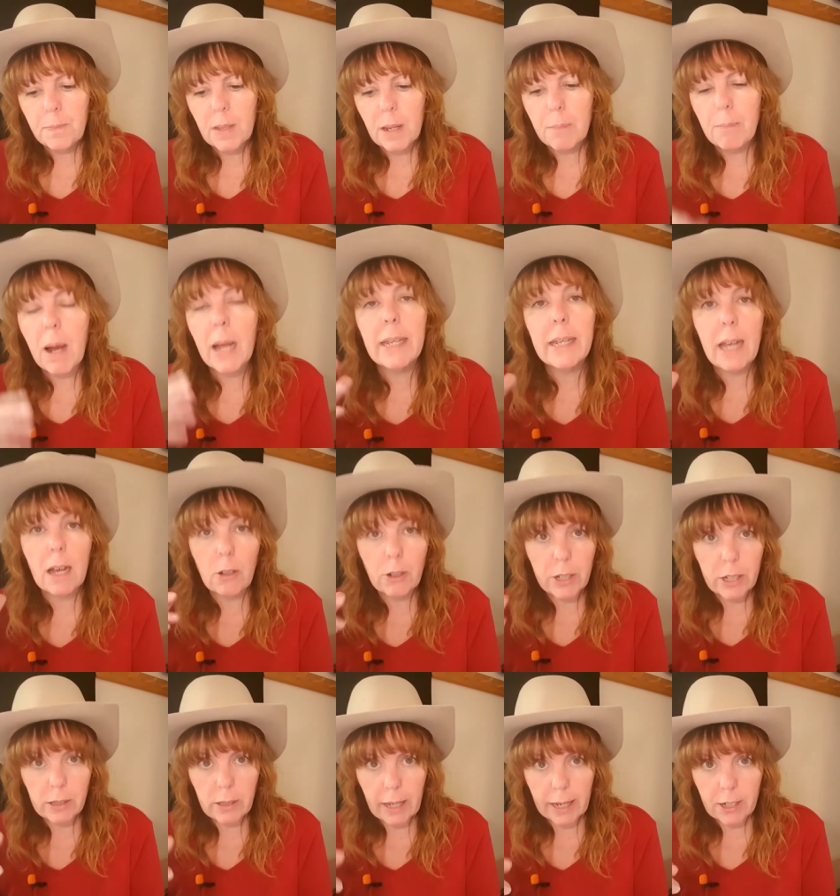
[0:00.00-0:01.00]
my
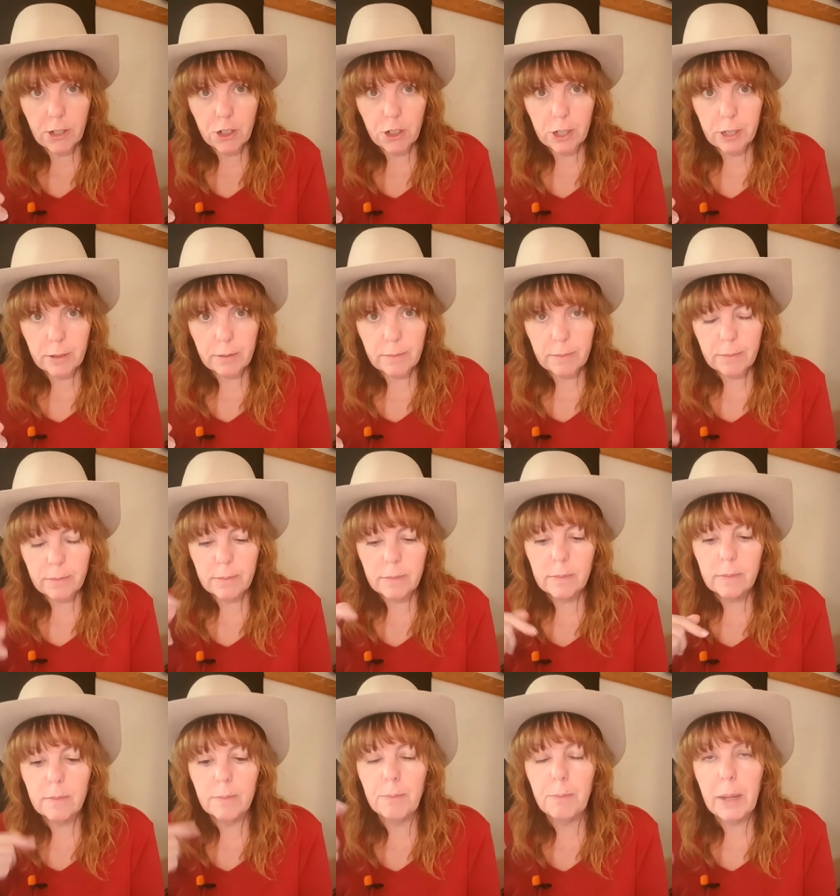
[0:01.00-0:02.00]
calculation,
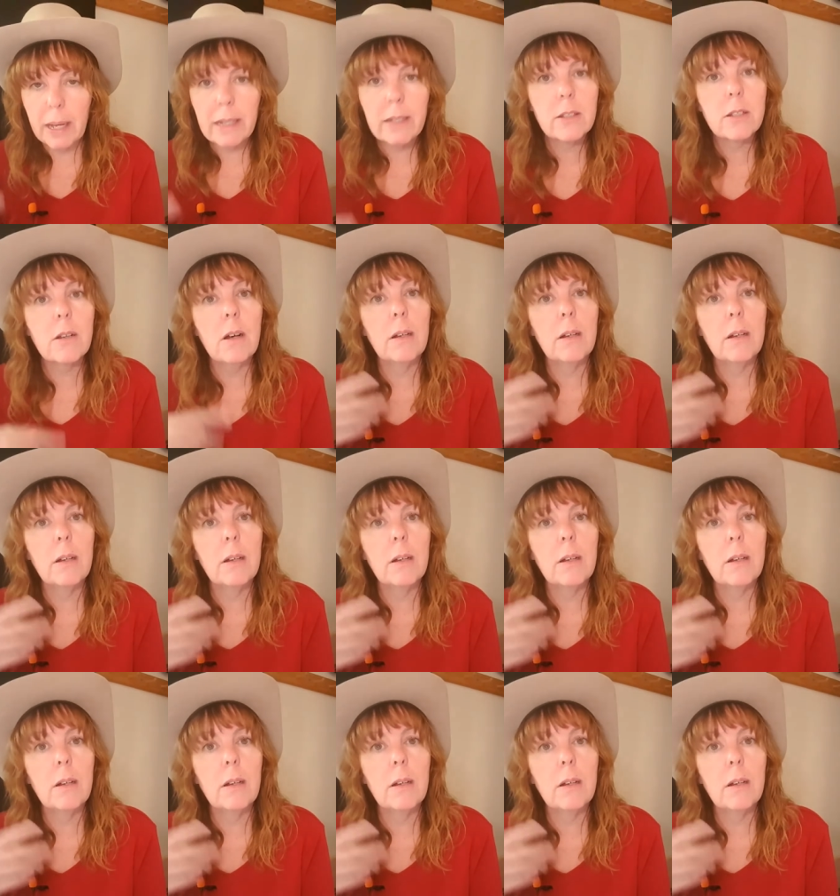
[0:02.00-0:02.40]
based